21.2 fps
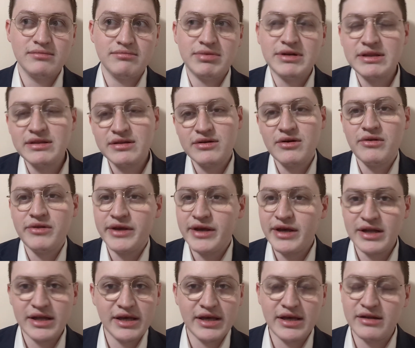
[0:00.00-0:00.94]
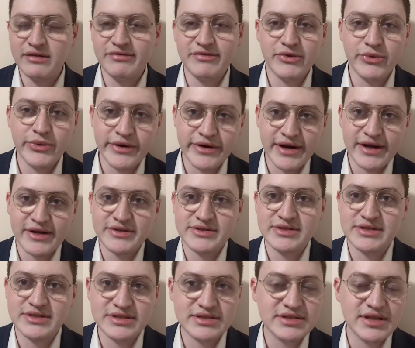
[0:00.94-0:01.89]
but they're only going to hit a few
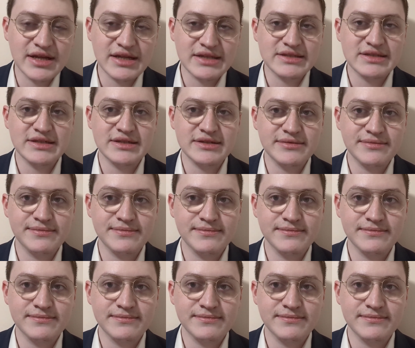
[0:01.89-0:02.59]
warehouses and that's it.